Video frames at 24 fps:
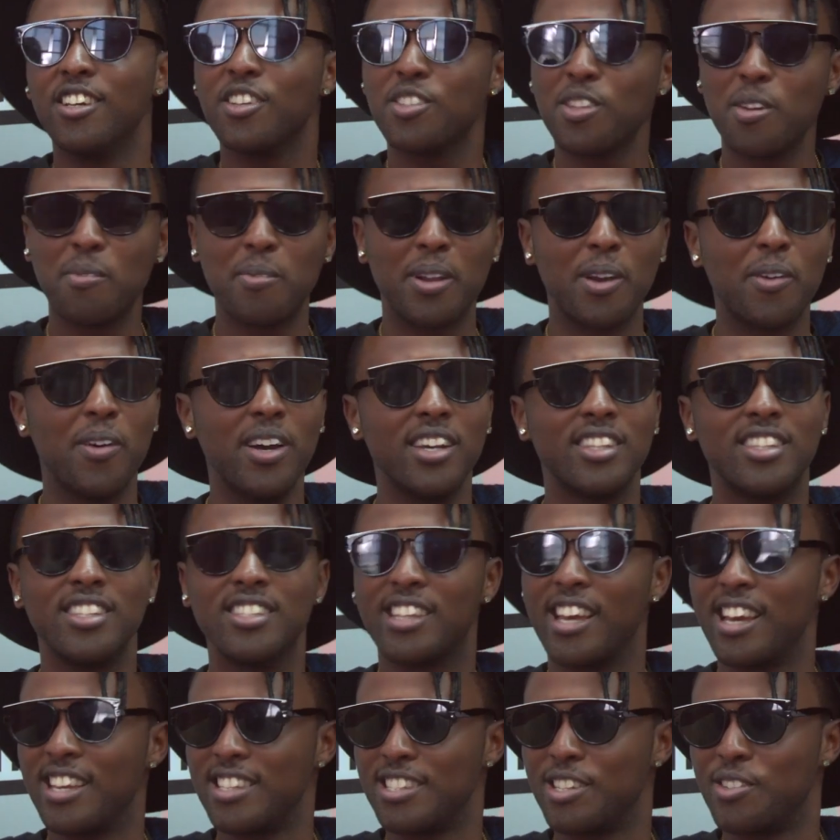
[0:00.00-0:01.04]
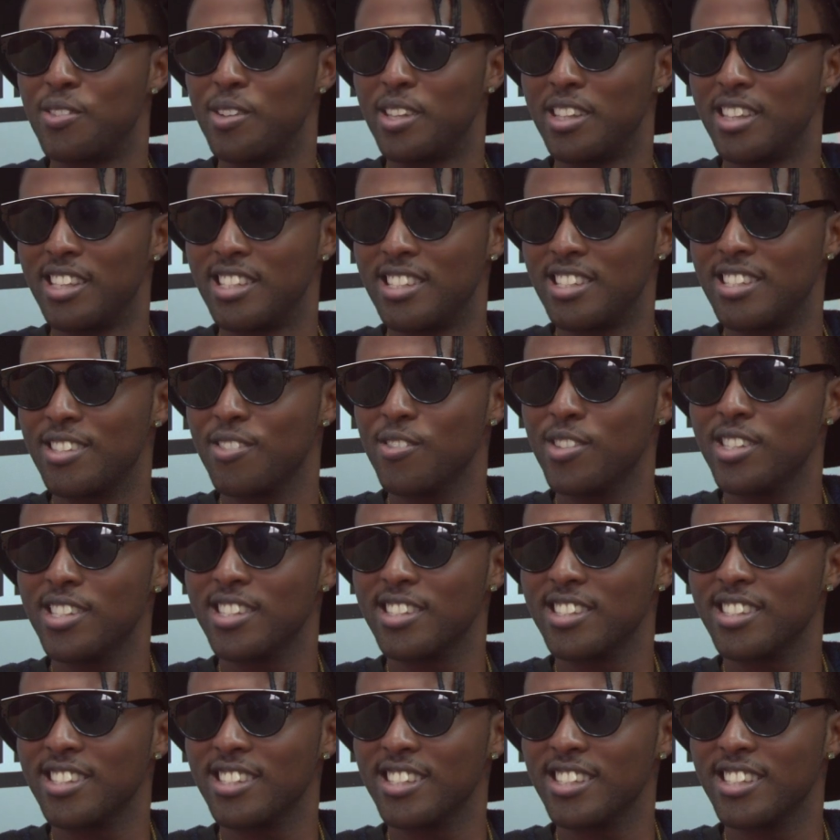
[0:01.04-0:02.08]
So I'm like, why are these guys doing this?
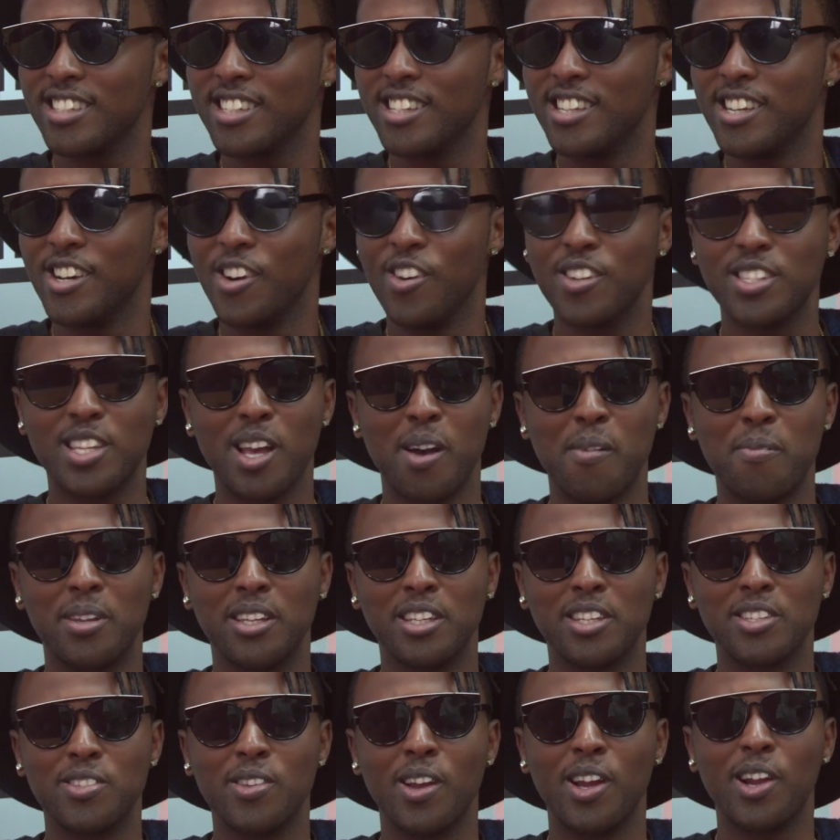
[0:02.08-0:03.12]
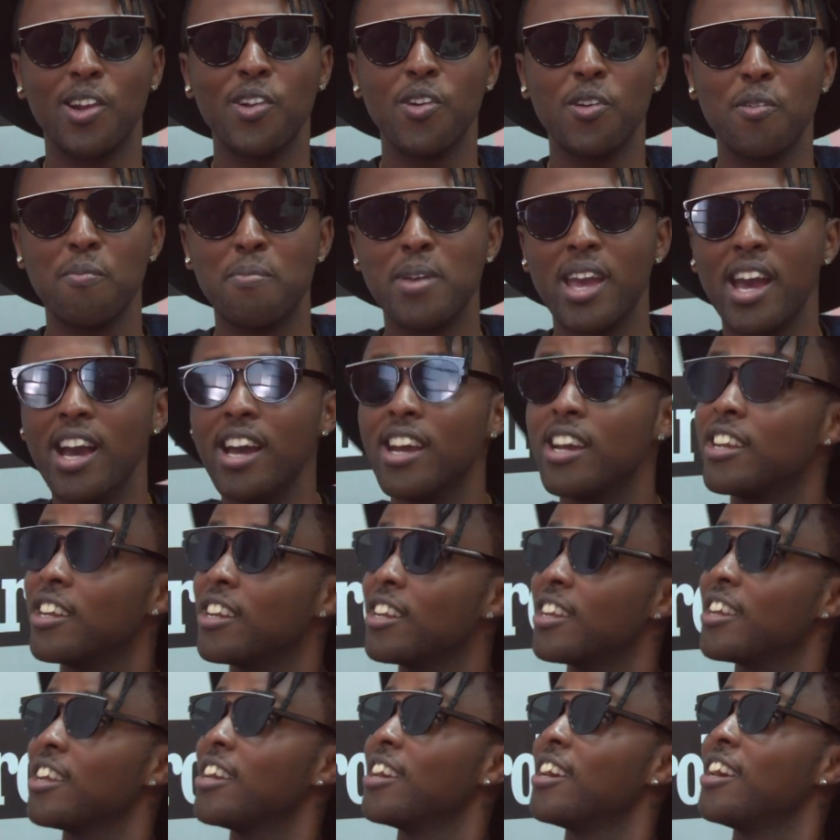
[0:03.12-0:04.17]
What's happening? So I look
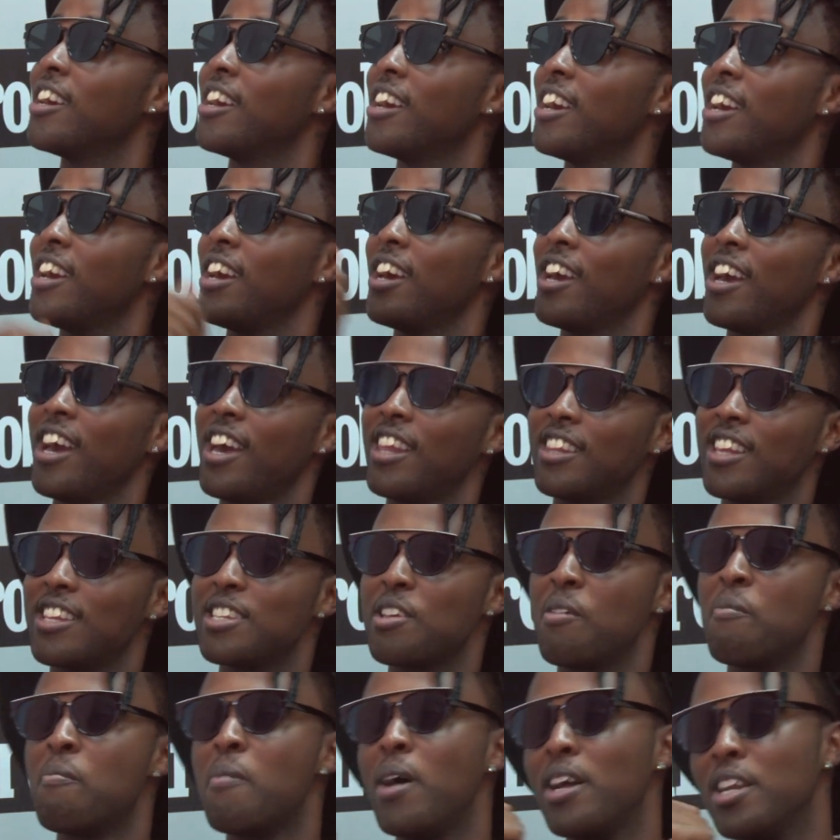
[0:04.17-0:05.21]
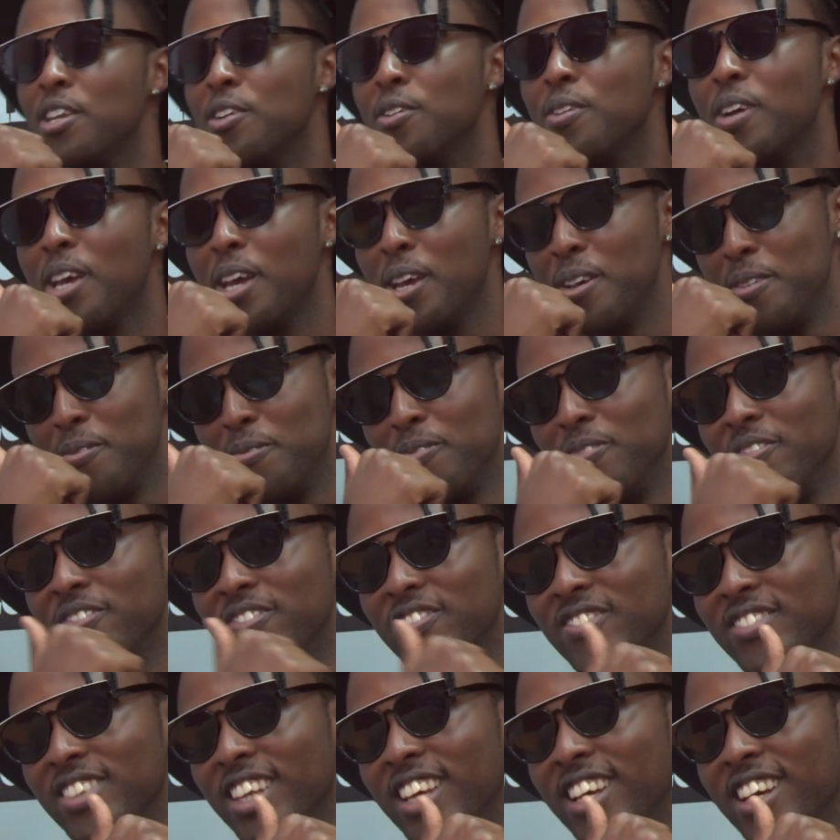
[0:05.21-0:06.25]
behind, and there's a Manu game
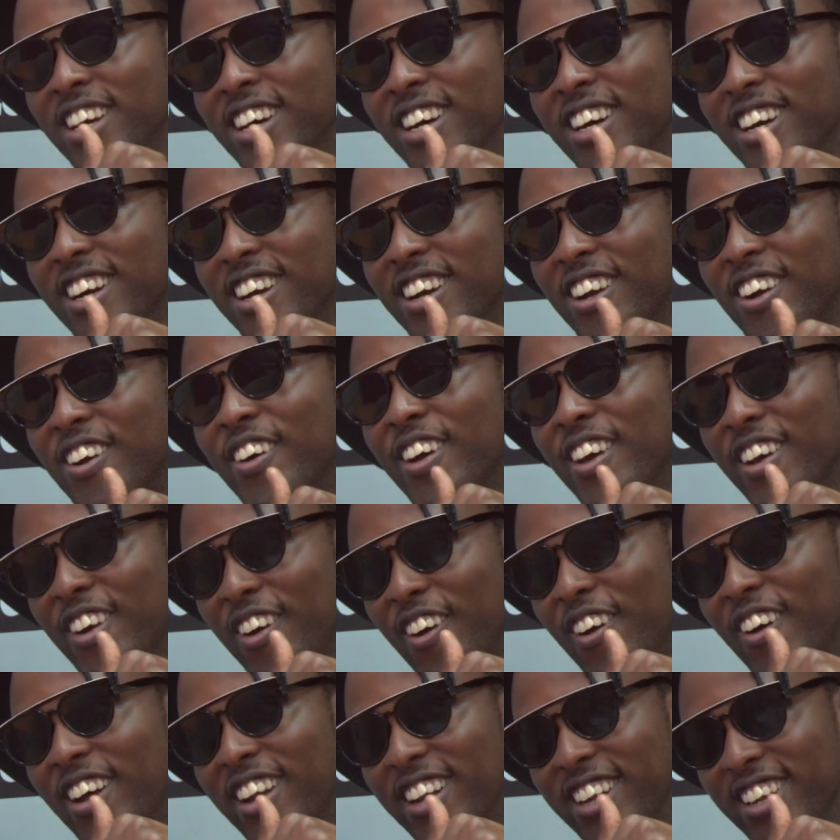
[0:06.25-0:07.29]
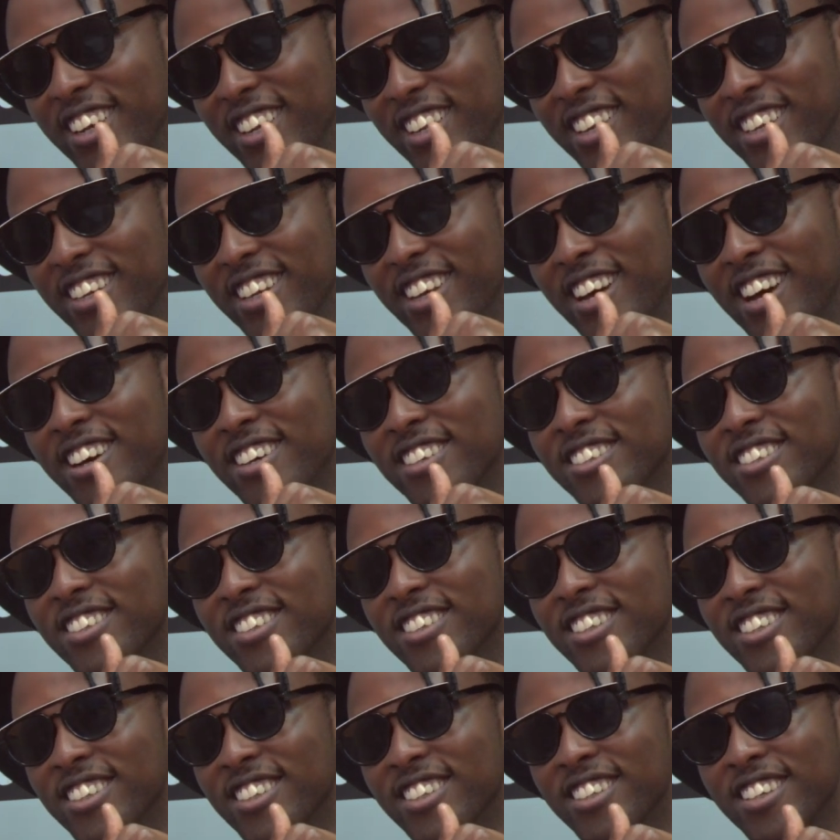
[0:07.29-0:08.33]
going on. Yeah.
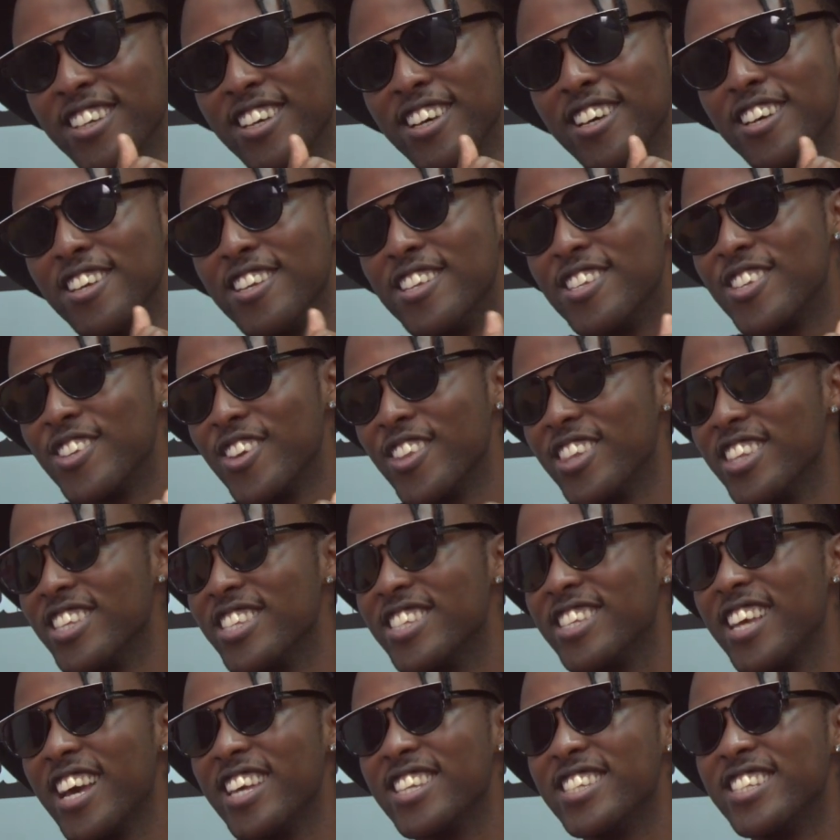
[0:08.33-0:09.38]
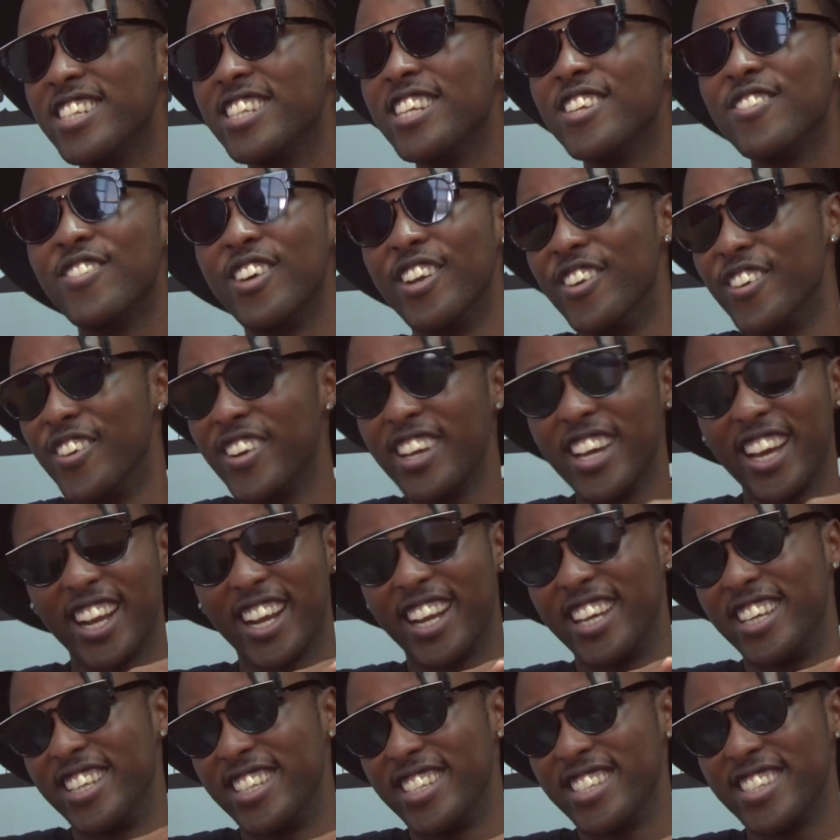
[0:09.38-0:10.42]
So these guys didn't even
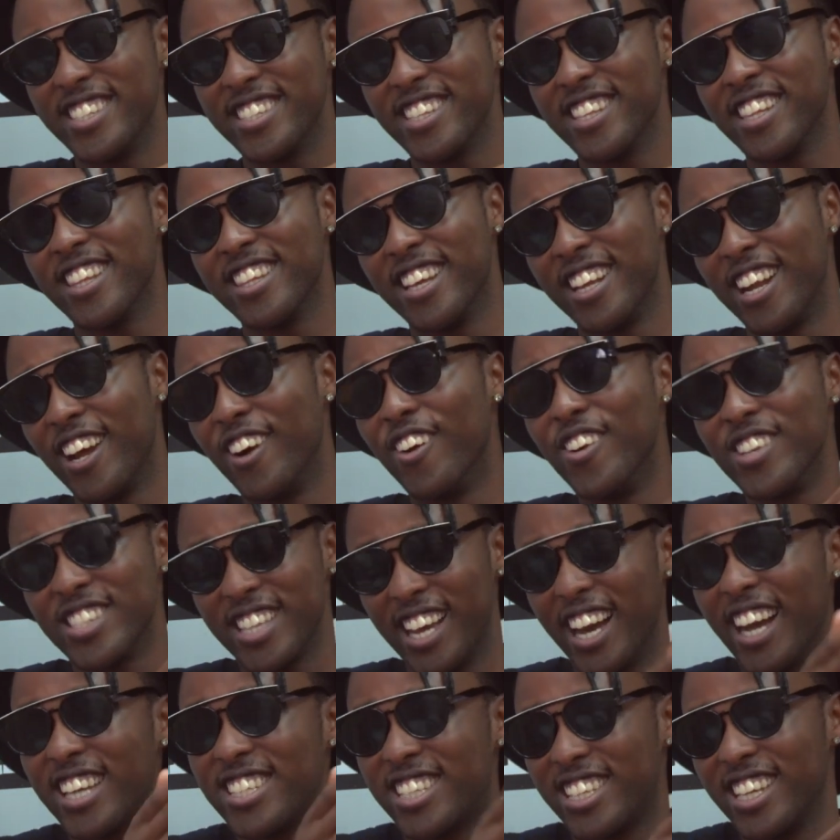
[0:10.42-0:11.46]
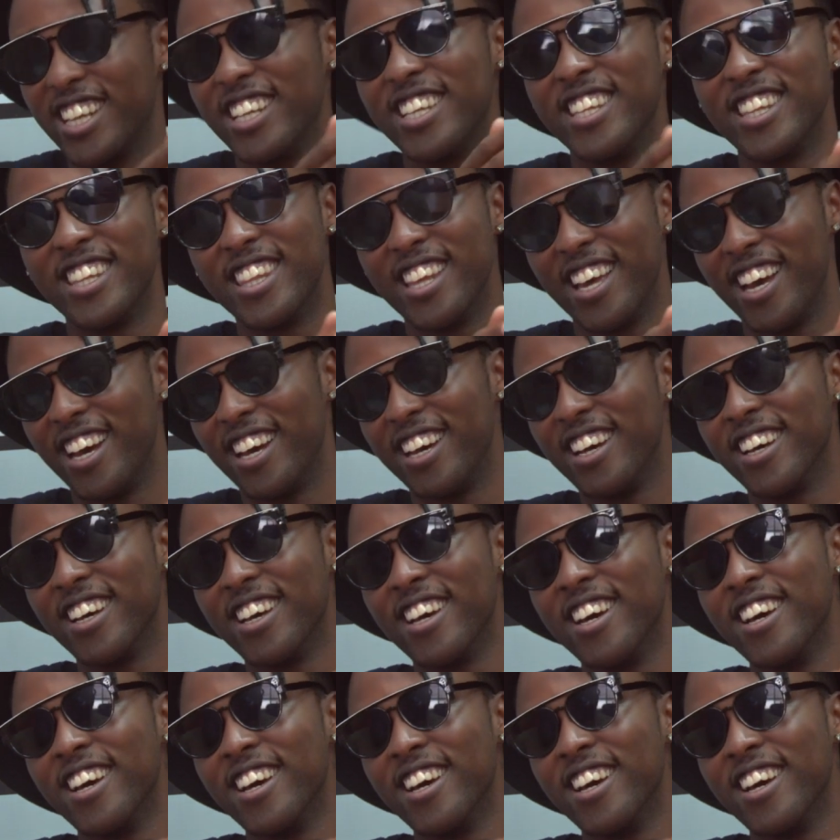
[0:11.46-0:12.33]
realize that I was actually there.